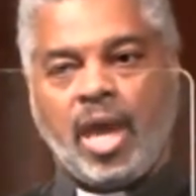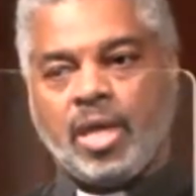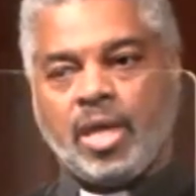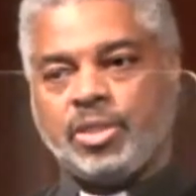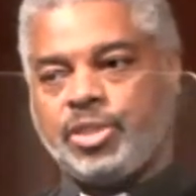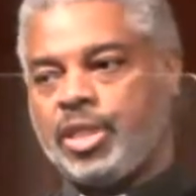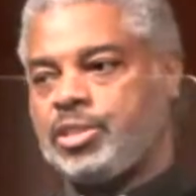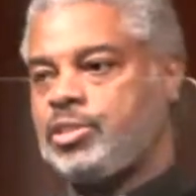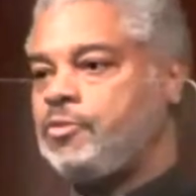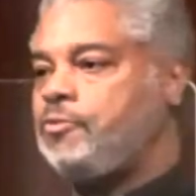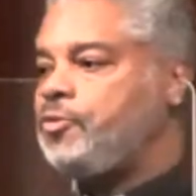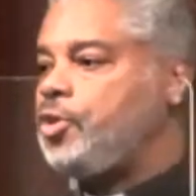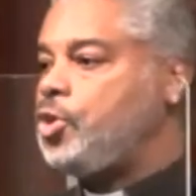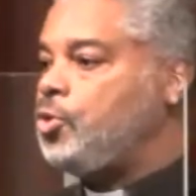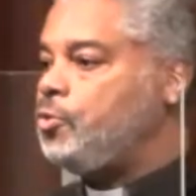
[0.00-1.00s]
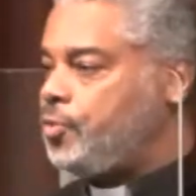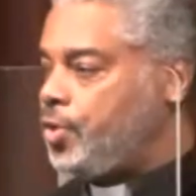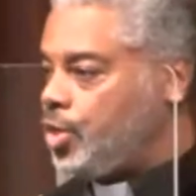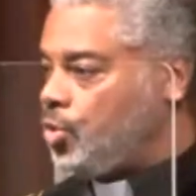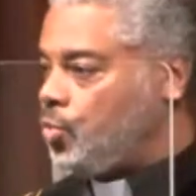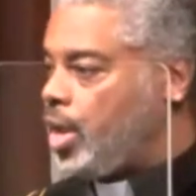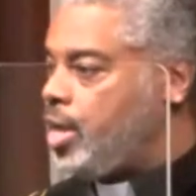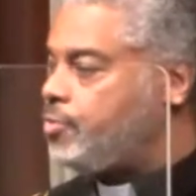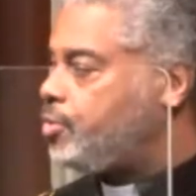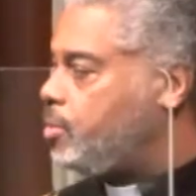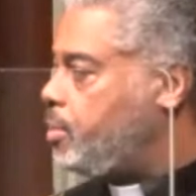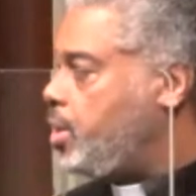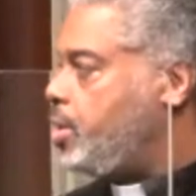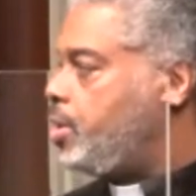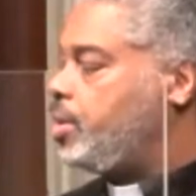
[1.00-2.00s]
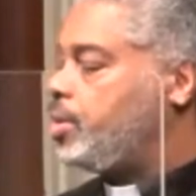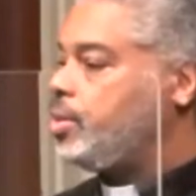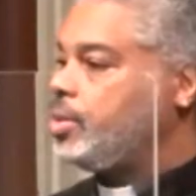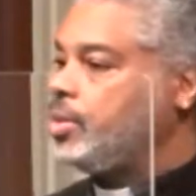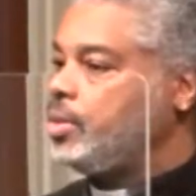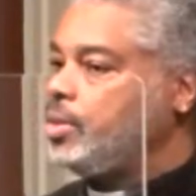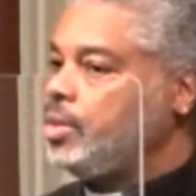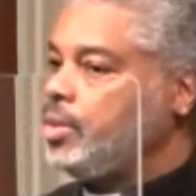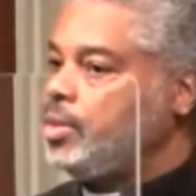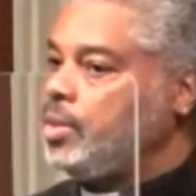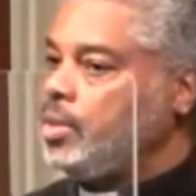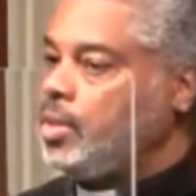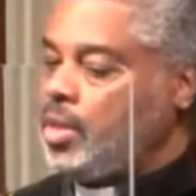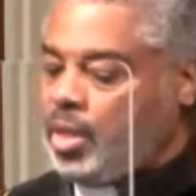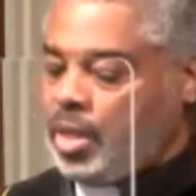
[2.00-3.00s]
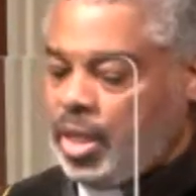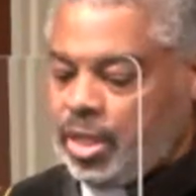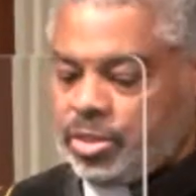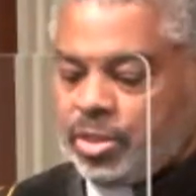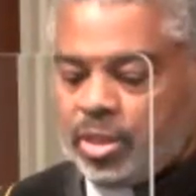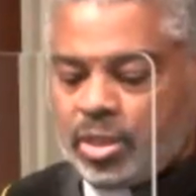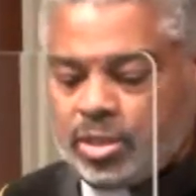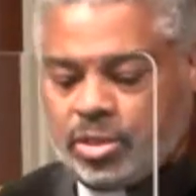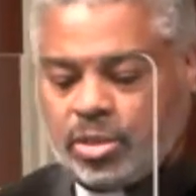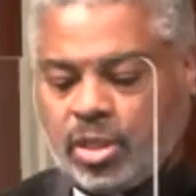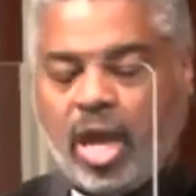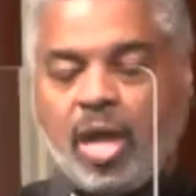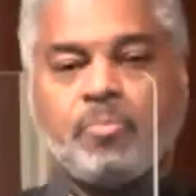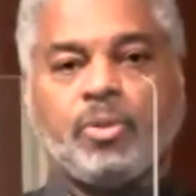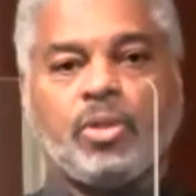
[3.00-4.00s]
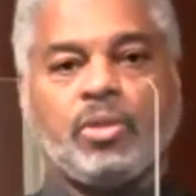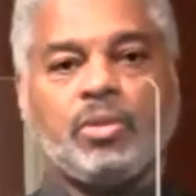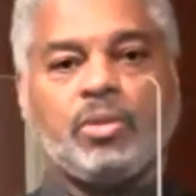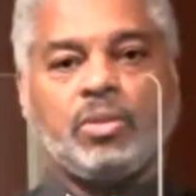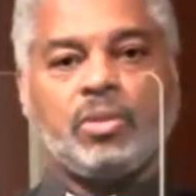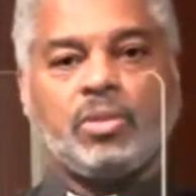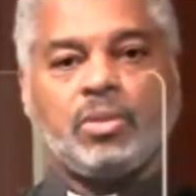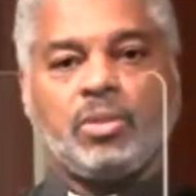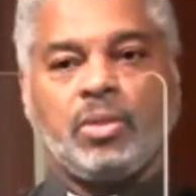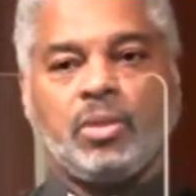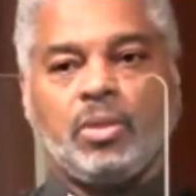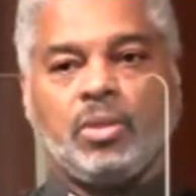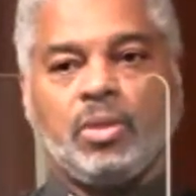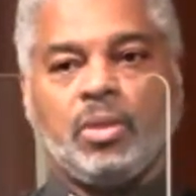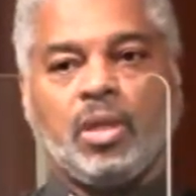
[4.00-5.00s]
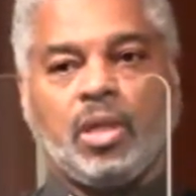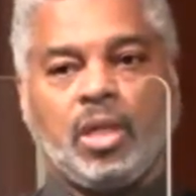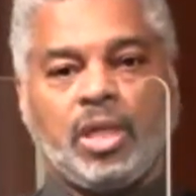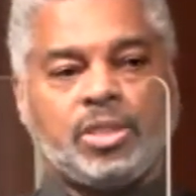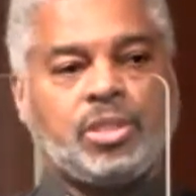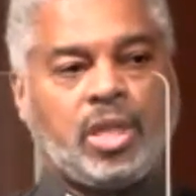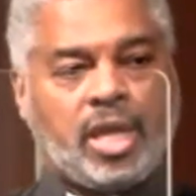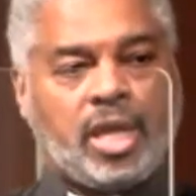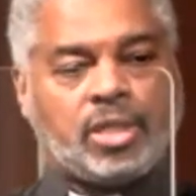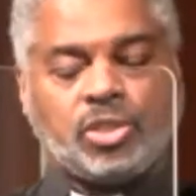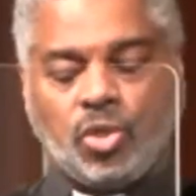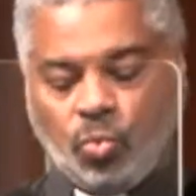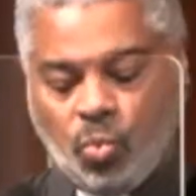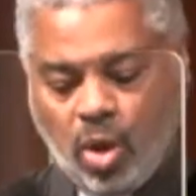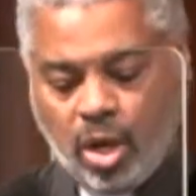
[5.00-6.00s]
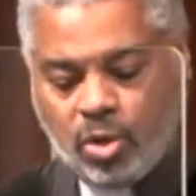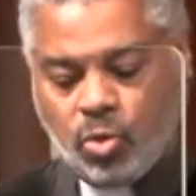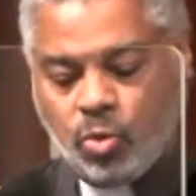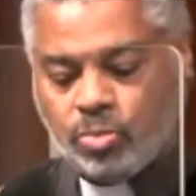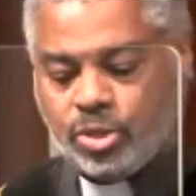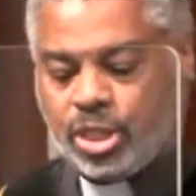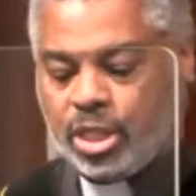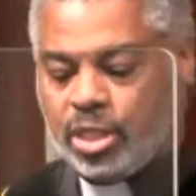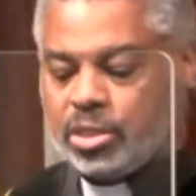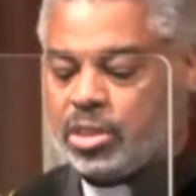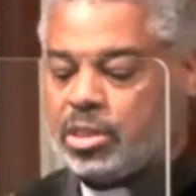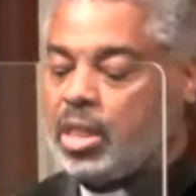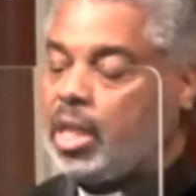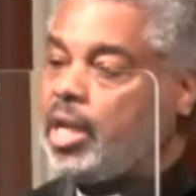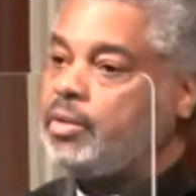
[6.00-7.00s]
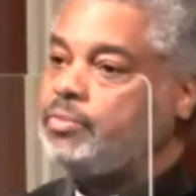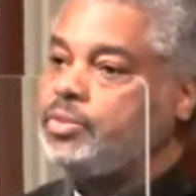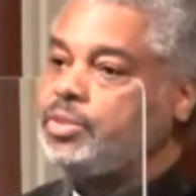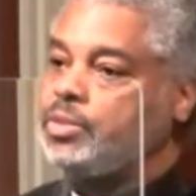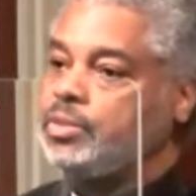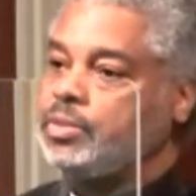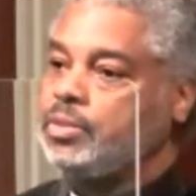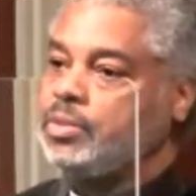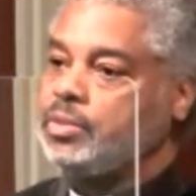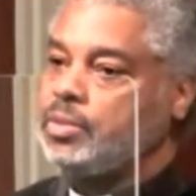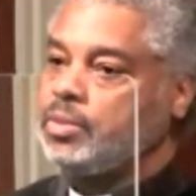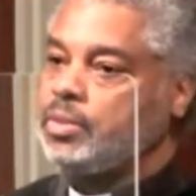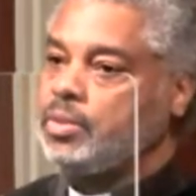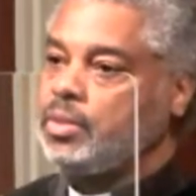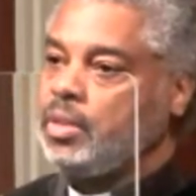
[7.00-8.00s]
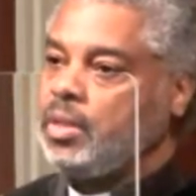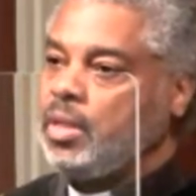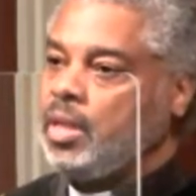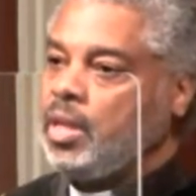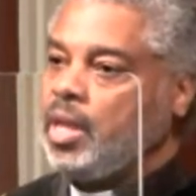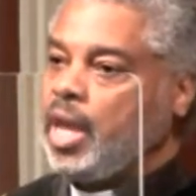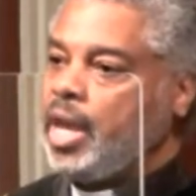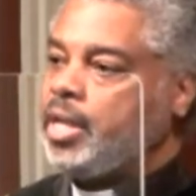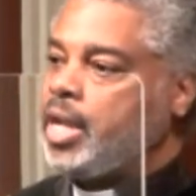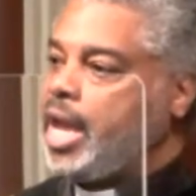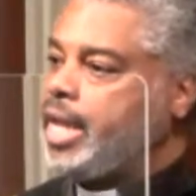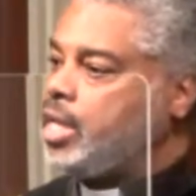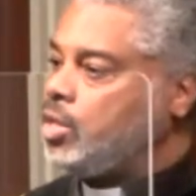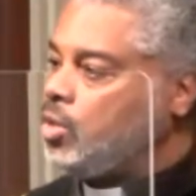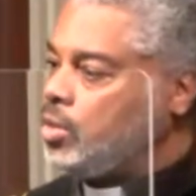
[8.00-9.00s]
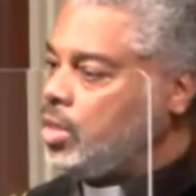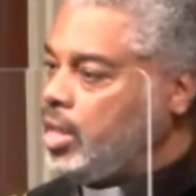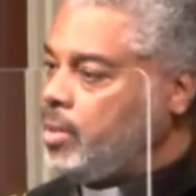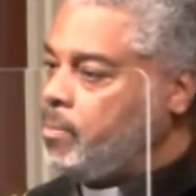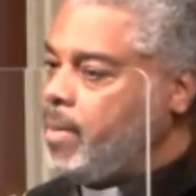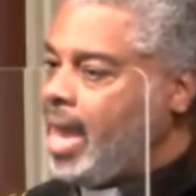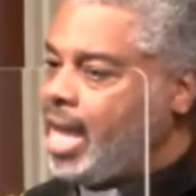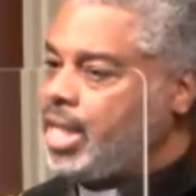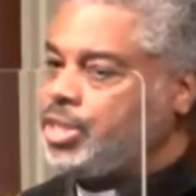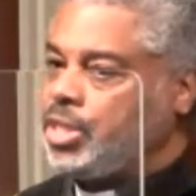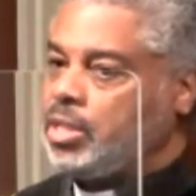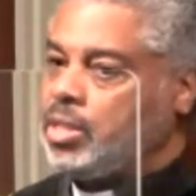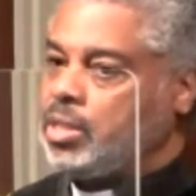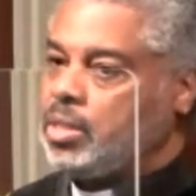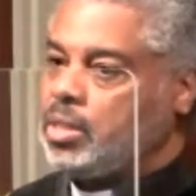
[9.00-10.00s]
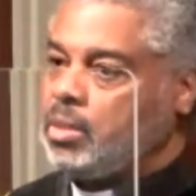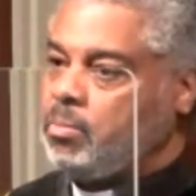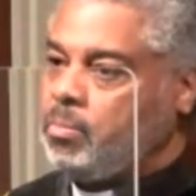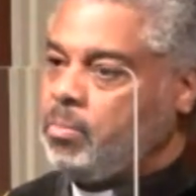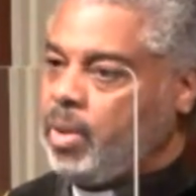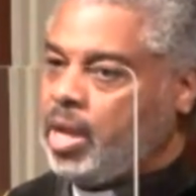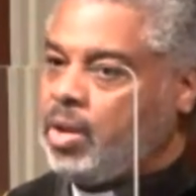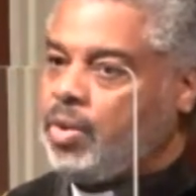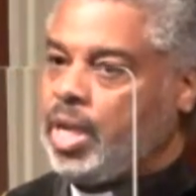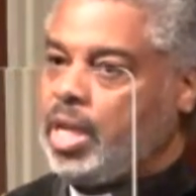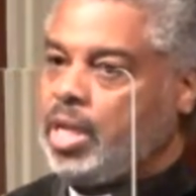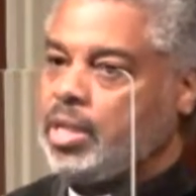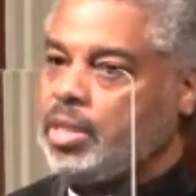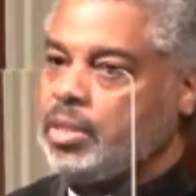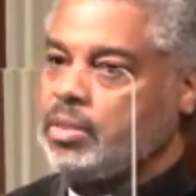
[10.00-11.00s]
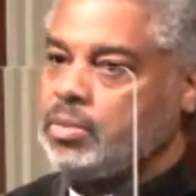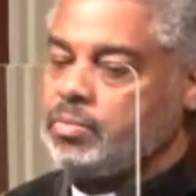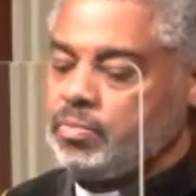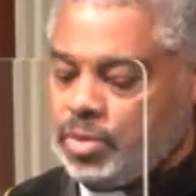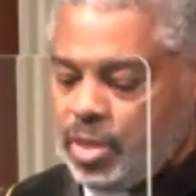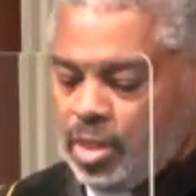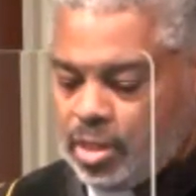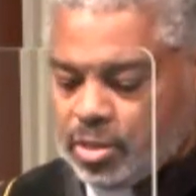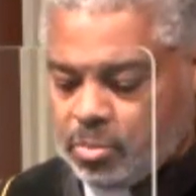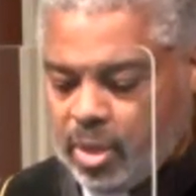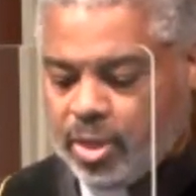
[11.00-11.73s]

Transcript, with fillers: and just a few feet away from her is the disciple listed as the one whom Jesus loves. And I can only imagine Mary, his